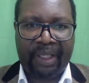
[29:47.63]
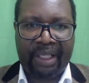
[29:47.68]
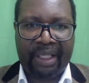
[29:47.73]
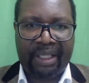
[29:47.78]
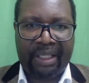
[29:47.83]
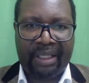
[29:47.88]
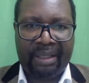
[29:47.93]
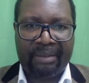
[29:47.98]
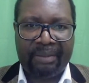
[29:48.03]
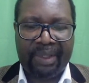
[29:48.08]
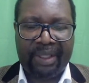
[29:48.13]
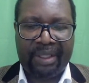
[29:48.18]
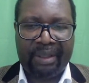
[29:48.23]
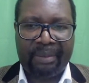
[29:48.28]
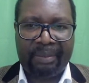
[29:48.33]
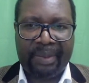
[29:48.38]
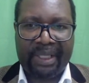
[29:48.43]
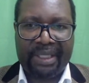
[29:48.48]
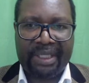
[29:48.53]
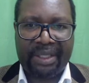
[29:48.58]

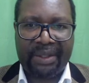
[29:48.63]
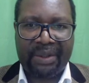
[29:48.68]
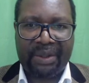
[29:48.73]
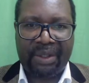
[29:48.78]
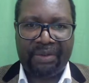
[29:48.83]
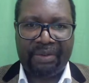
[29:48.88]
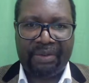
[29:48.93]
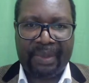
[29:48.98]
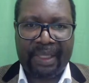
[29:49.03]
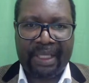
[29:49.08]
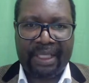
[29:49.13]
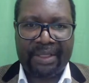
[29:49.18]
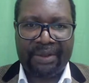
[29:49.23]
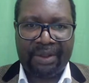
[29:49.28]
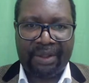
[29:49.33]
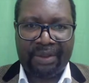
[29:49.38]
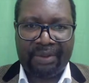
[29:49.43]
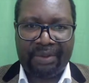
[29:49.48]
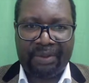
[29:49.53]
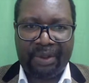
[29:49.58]
the past 12 months
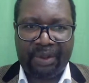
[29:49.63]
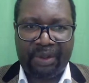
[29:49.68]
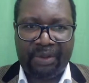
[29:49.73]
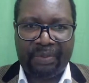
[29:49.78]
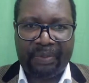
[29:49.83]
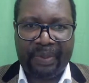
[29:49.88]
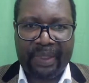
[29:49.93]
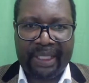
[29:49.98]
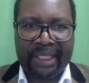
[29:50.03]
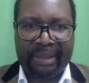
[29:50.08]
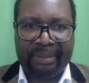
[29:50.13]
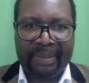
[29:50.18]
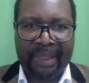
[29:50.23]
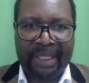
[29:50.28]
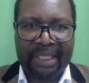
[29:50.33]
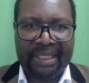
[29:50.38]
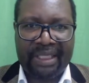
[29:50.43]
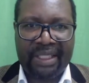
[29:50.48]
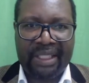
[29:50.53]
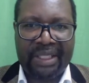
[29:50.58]
or of 12 prior
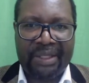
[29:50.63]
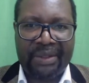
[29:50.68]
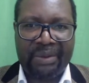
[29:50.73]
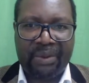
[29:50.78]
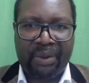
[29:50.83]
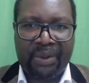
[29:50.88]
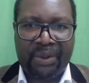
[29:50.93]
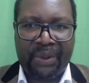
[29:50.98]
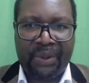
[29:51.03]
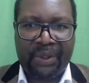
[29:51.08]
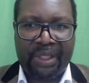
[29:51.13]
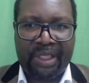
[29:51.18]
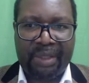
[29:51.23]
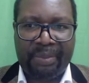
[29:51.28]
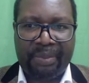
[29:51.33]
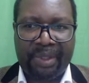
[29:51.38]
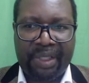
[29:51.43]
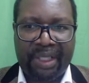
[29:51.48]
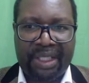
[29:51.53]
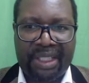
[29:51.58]
months, then you also need a
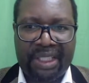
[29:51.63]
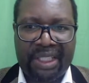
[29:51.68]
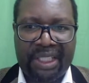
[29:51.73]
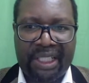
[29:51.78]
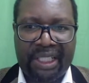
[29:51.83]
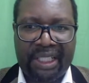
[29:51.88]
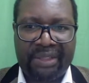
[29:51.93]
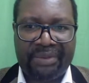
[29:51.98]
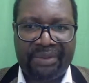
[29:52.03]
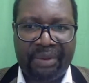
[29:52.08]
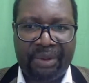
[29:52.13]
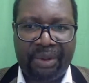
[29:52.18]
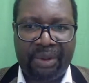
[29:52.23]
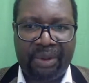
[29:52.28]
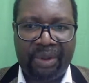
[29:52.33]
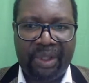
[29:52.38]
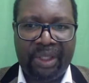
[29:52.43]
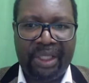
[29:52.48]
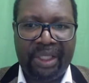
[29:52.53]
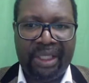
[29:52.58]
police check
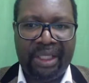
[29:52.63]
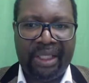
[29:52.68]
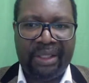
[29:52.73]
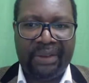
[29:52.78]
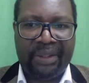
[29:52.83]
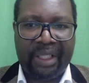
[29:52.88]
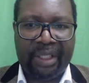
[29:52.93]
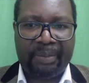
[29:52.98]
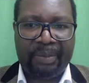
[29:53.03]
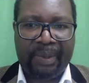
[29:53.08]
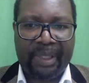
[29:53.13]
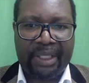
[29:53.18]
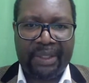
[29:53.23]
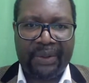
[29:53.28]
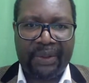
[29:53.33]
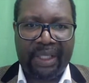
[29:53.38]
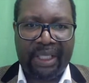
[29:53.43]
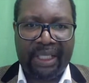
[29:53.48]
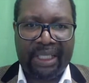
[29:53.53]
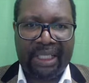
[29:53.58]
for that
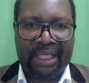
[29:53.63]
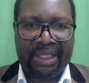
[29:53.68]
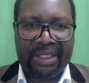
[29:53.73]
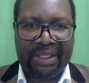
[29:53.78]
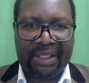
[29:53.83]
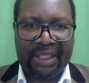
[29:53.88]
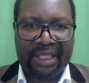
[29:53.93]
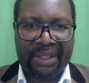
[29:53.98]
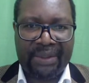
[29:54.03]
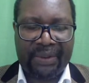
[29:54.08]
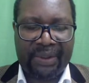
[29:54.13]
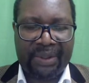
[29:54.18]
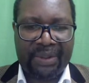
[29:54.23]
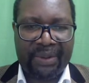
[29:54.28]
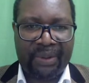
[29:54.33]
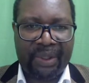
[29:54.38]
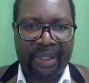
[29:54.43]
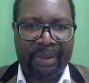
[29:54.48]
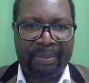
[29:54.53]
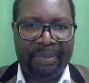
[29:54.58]
particular country as well.
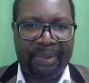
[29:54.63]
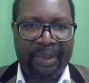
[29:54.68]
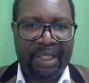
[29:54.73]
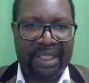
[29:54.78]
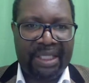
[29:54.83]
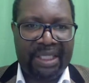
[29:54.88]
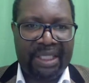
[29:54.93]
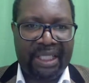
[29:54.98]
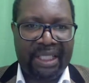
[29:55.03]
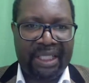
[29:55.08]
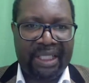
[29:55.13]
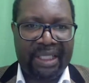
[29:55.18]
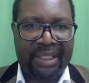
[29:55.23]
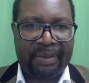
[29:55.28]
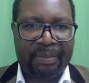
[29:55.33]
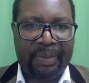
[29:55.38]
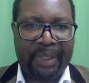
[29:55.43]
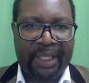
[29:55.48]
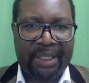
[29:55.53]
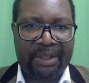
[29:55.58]
So a police check
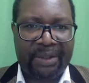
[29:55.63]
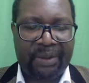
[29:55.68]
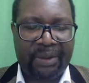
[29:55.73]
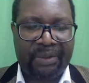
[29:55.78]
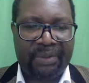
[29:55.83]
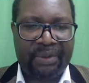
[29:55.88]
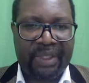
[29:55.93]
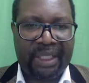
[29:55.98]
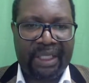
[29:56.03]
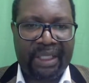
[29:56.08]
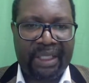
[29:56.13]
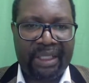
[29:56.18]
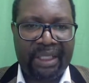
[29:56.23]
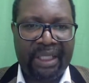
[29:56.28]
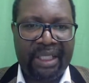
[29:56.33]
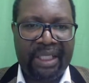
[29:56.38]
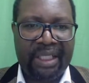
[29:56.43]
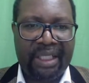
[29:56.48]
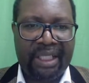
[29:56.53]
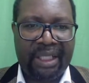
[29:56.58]
is part of the
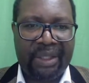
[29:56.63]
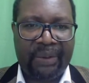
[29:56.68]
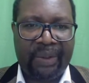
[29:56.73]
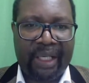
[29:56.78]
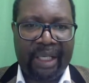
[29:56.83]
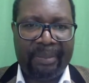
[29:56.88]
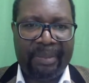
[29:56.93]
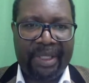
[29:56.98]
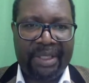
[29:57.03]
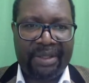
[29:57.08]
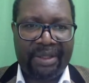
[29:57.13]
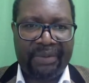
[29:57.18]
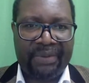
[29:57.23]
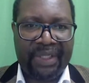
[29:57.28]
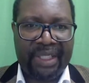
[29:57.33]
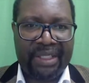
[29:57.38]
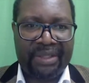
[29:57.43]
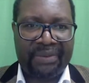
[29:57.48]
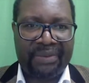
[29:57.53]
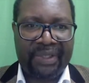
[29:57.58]
requirements of
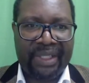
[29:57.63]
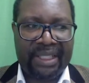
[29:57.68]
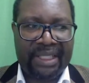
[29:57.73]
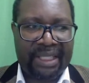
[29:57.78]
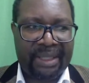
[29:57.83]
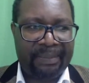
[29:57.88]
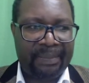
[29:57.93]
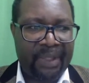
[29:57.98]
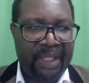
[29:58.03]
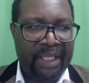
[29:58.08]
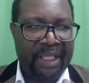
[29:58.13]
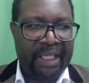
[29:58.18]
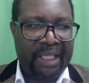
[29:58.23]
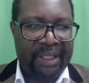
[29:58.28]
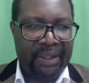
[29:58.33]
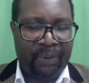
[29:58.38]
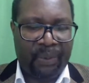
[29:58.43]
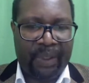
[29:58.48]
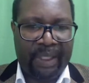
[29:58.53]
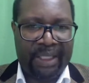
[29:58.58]
this visa.
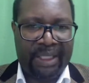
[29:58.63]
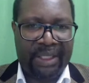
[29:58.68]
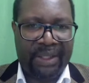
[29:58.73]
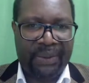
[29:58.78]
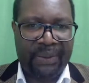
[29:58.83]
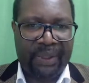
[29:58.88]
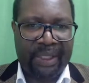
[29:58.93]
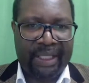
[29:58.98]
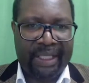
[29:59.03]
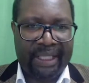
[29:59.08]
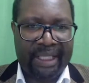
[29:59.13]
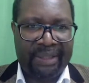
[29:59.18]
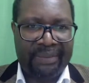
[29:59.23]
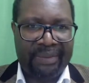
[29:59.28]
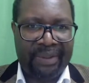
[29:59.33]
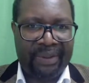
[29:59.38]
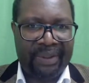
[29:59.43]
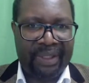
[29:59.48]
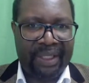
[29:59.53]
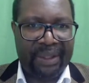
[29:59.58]
And once you
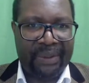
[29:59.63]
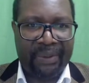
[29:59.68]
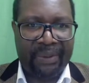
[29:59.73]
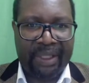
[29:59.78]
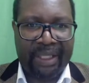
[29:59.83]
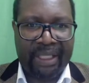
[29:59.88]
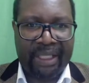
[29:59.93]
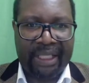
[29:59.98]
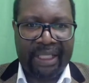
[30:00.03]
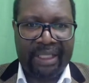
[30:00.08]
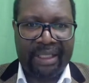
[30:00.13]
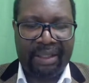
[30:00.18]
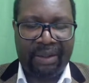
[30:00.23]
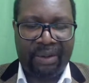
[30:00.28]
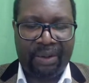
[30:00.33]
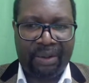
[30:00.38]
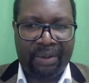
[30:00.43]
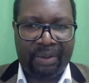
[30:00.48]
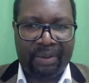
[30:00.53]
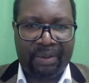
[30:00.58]
arrive in the UK,
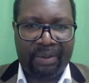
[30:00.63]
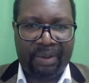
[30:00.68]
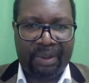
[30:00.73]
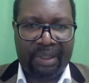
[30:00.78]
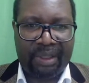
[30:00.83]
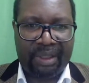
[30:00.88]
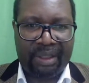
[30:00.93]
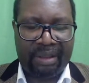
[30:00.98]
or